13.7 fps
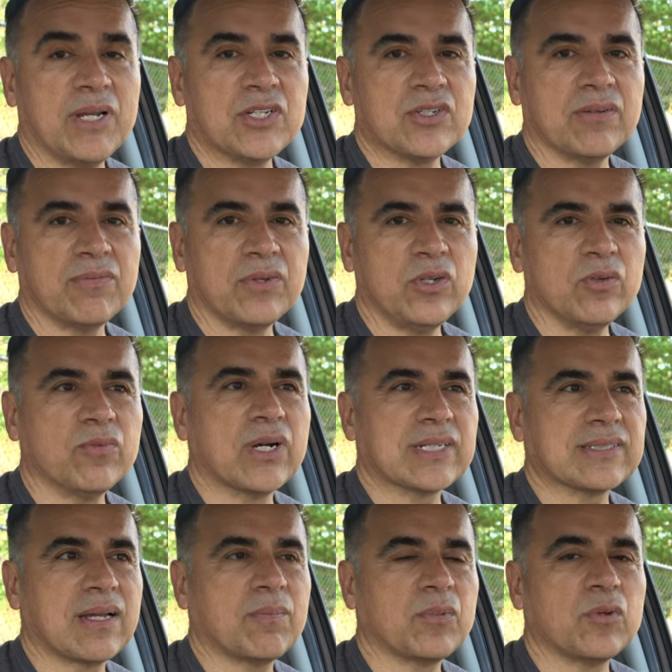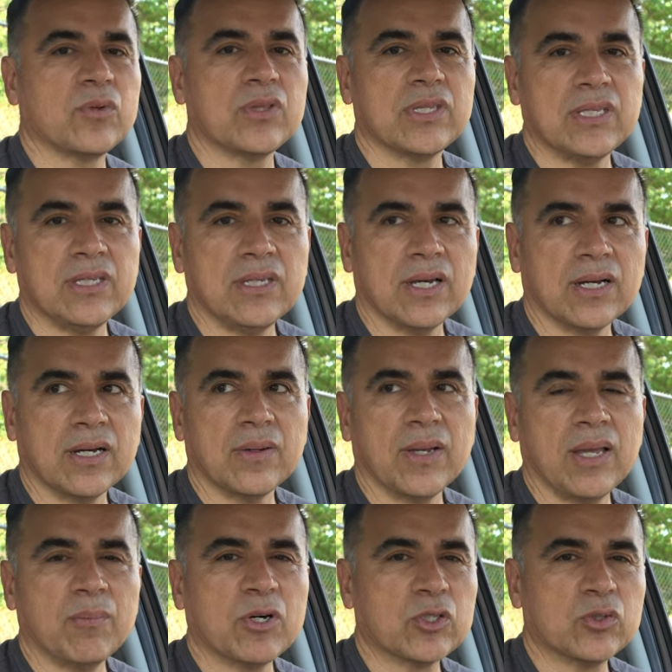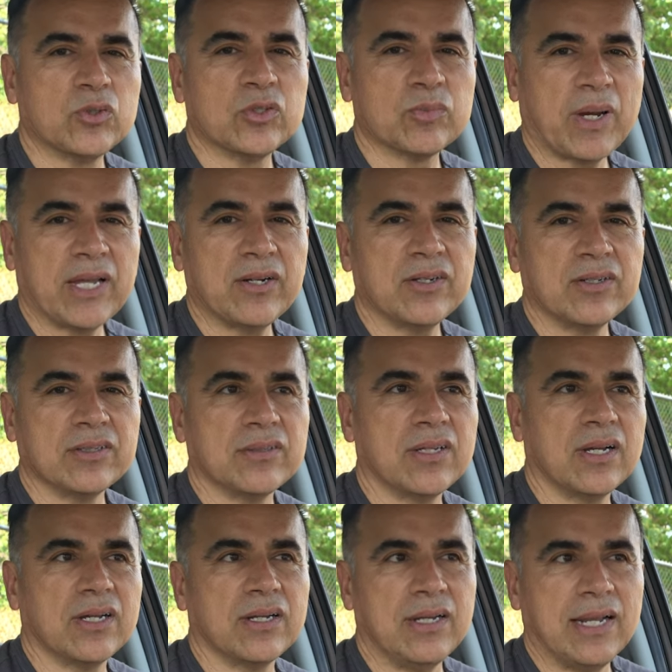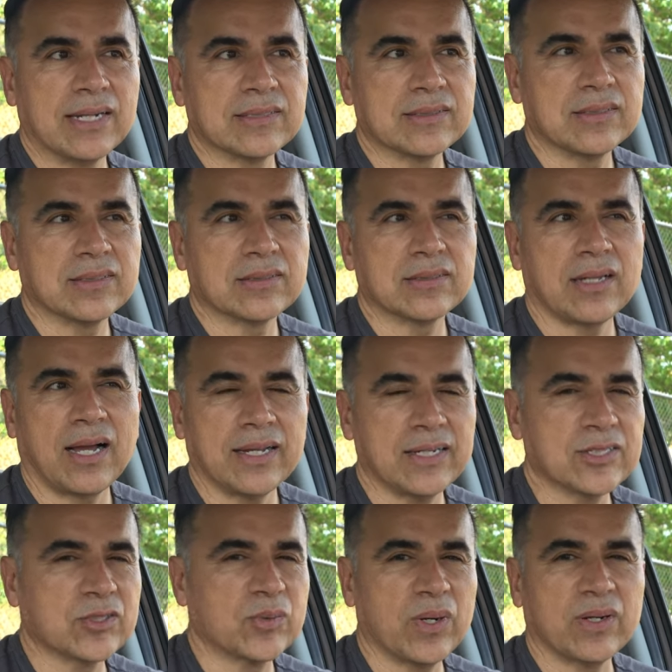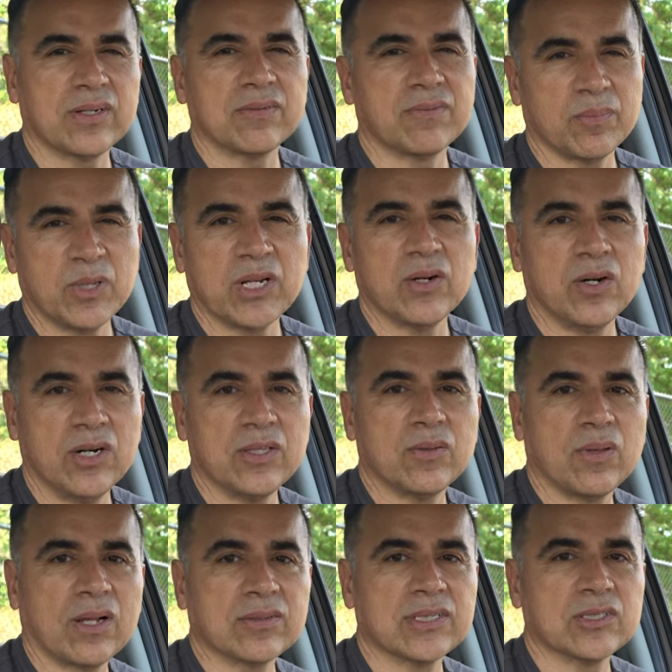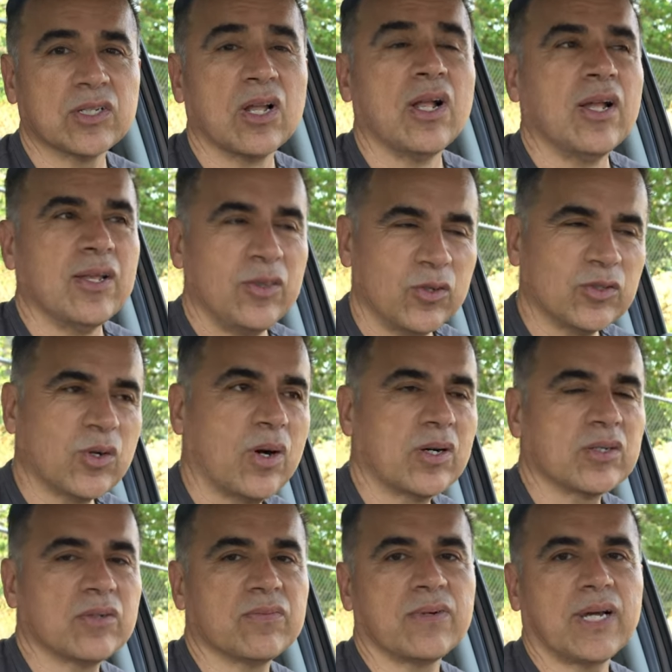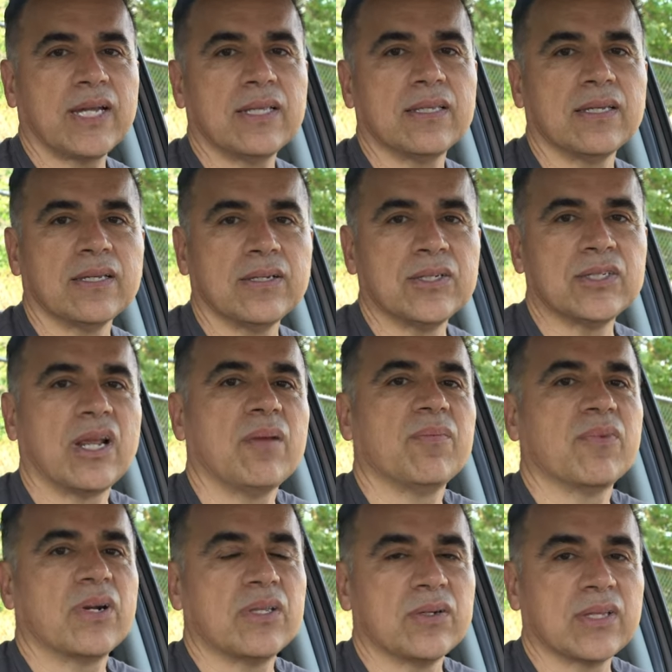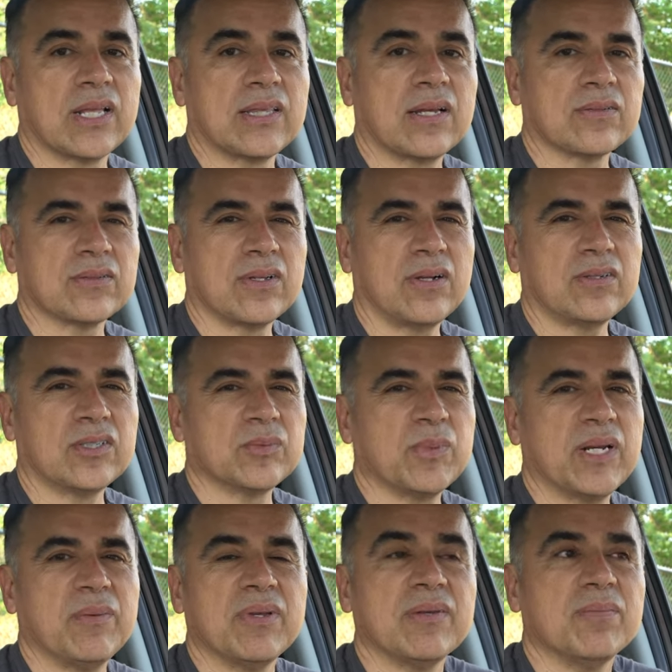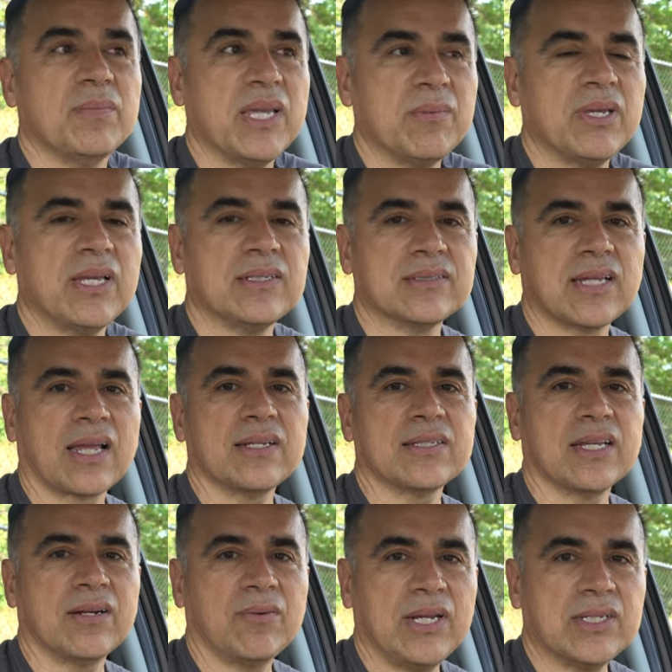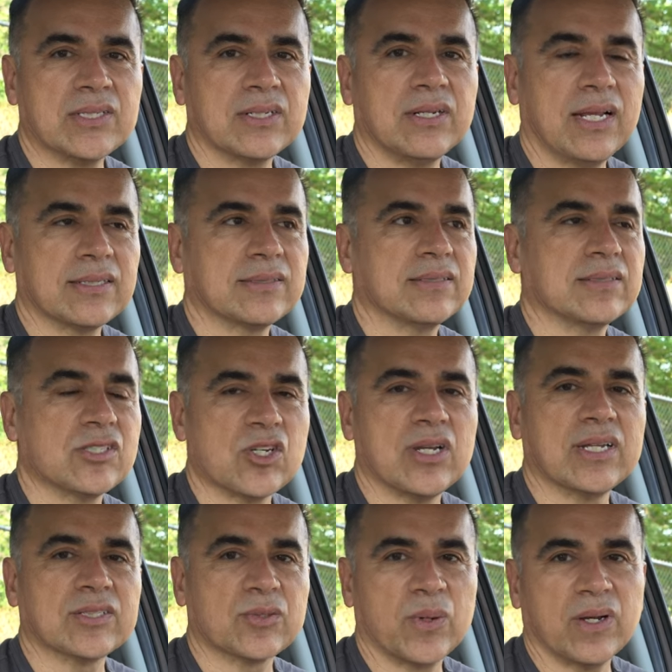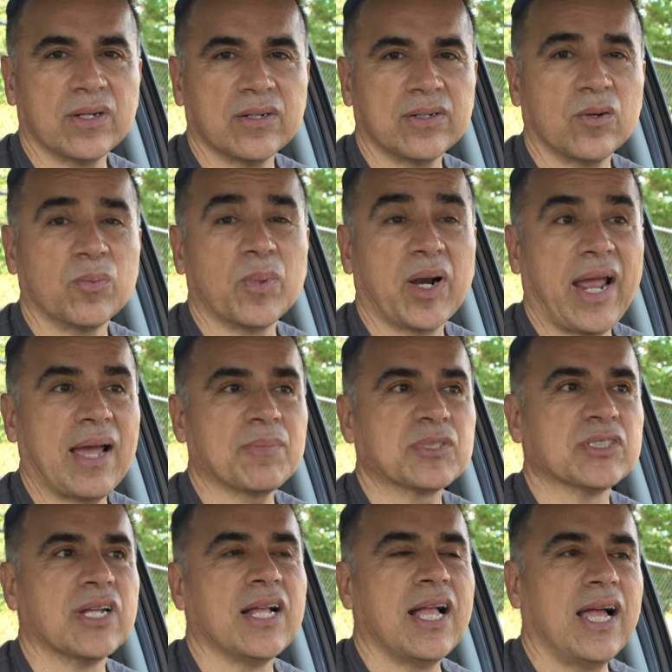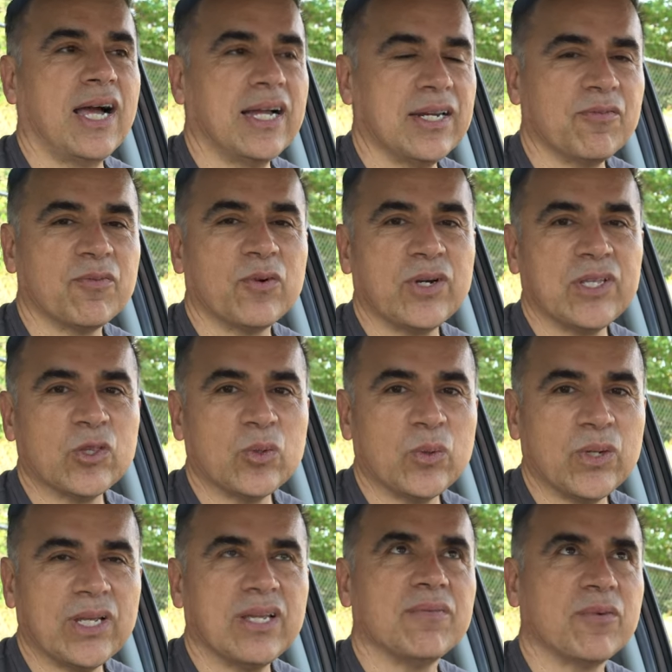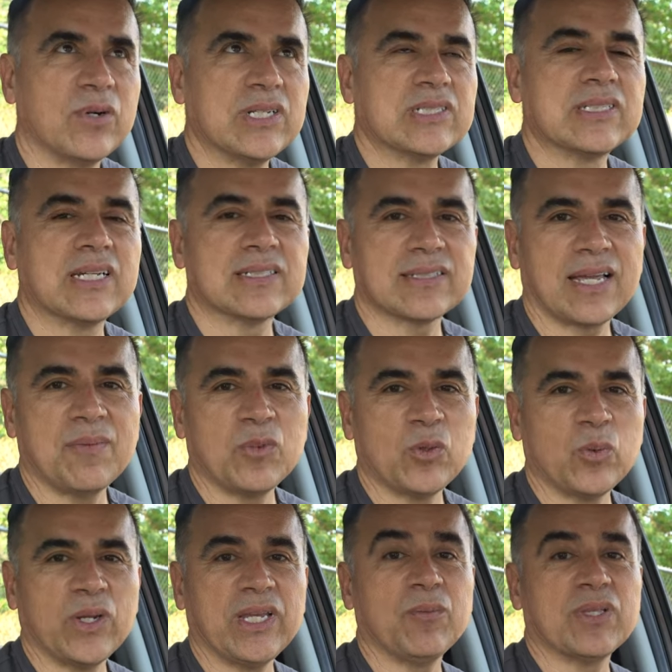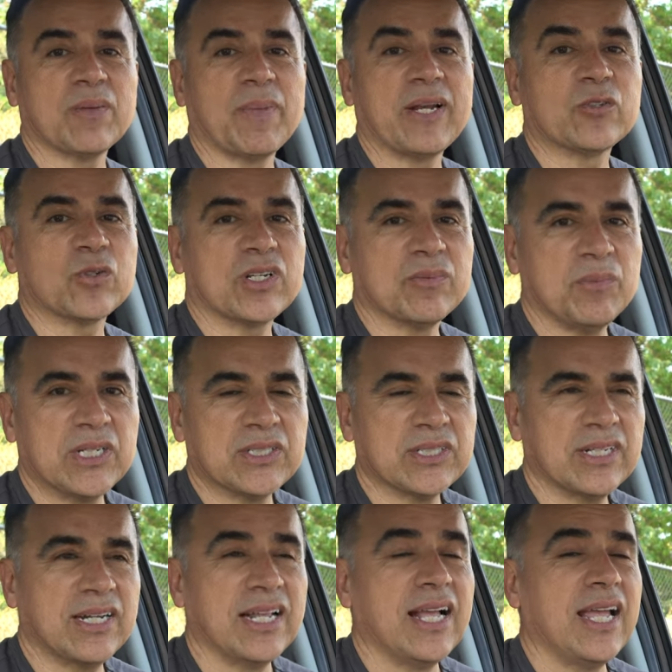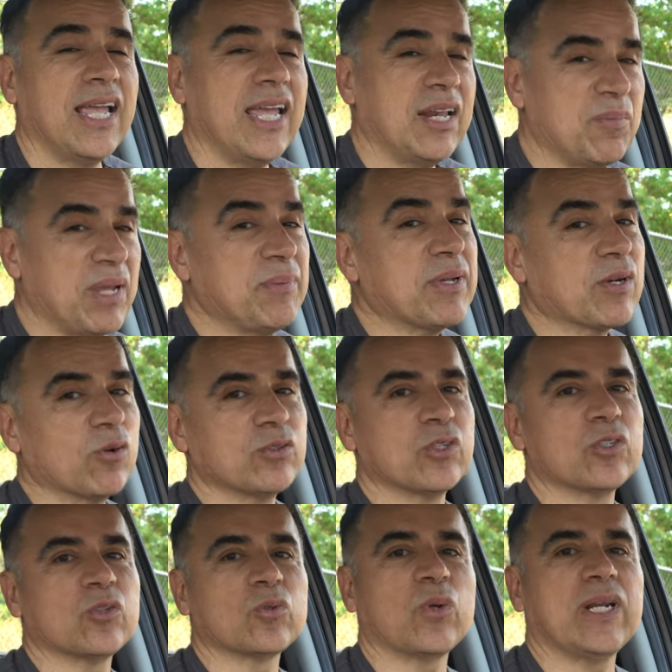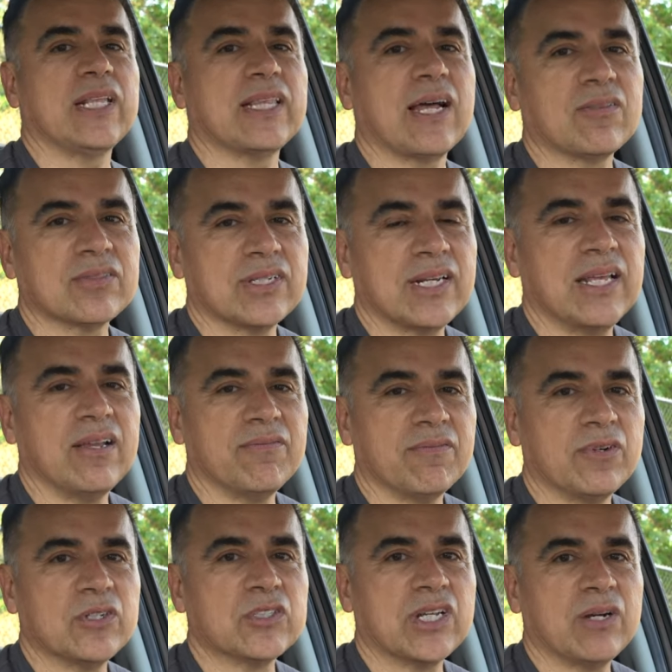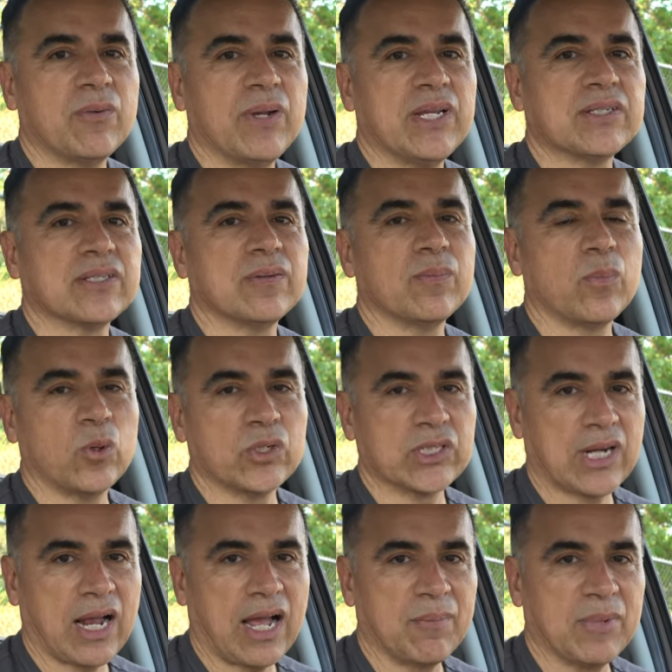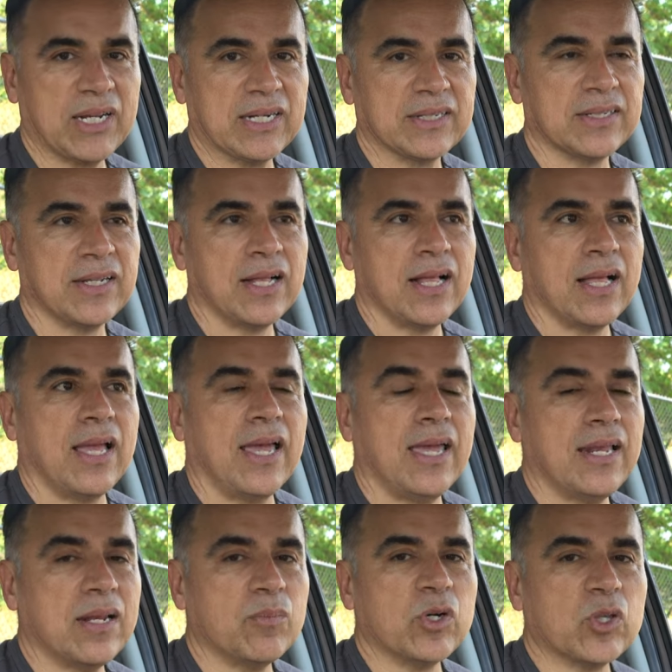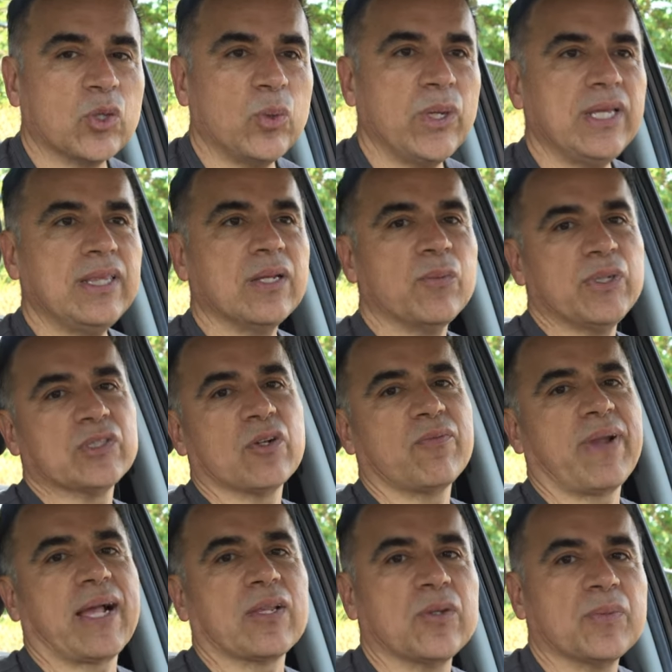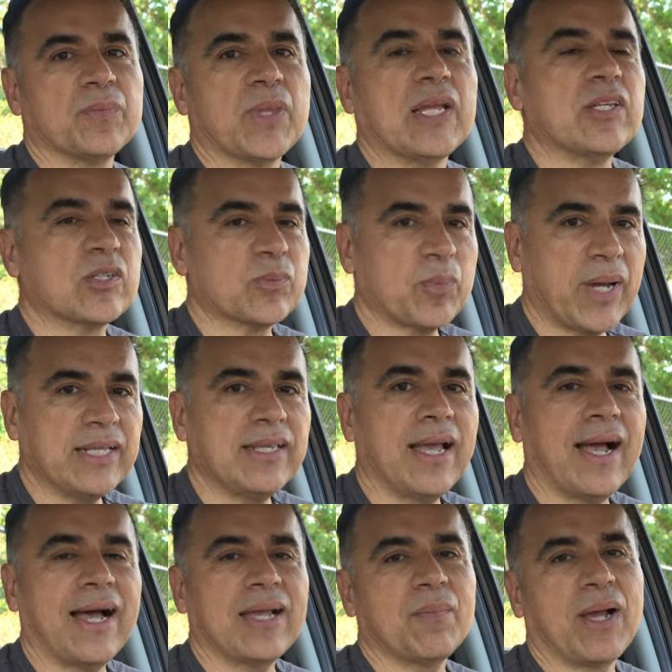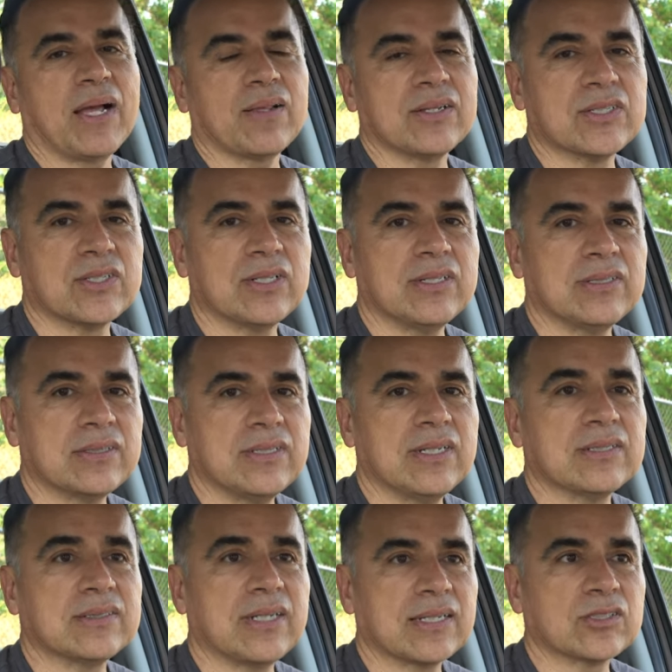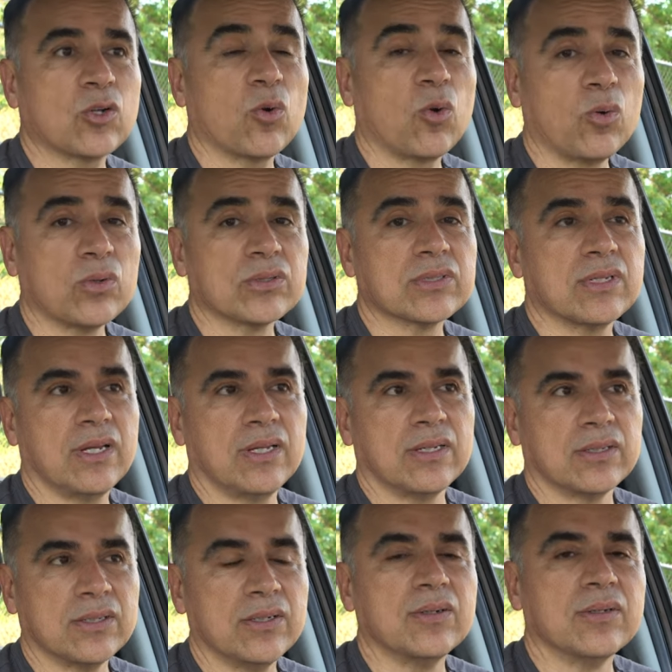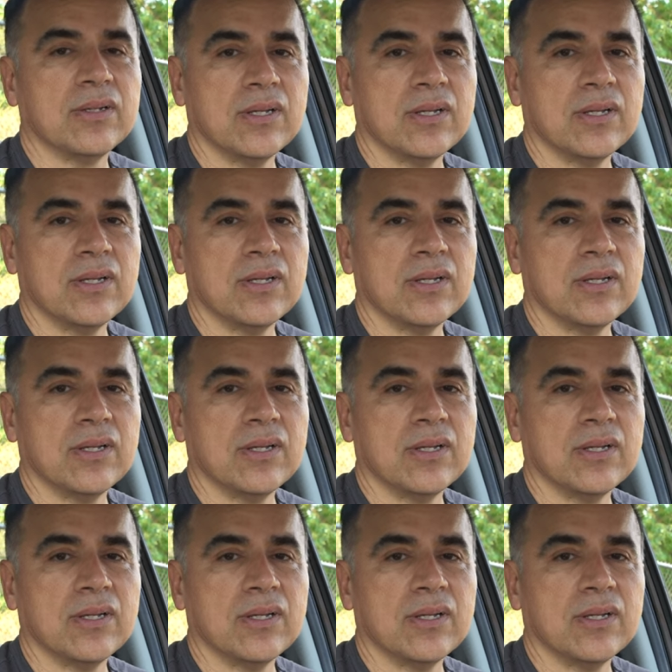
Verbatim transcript: mention a few, for example, the uh, MR2 Spider, uh, Lexus IS300 from the early 2000s. Those are hard to find in good shape for under $10,000, but even maybe a second generation Lexus GS300 or perhaps an E43, E46 M3 with a manual transmission, and maybe closer to 20,000, a first generation Porsche Cayman. And number three, the resale value. Despite the high mileage, this TSX holds a good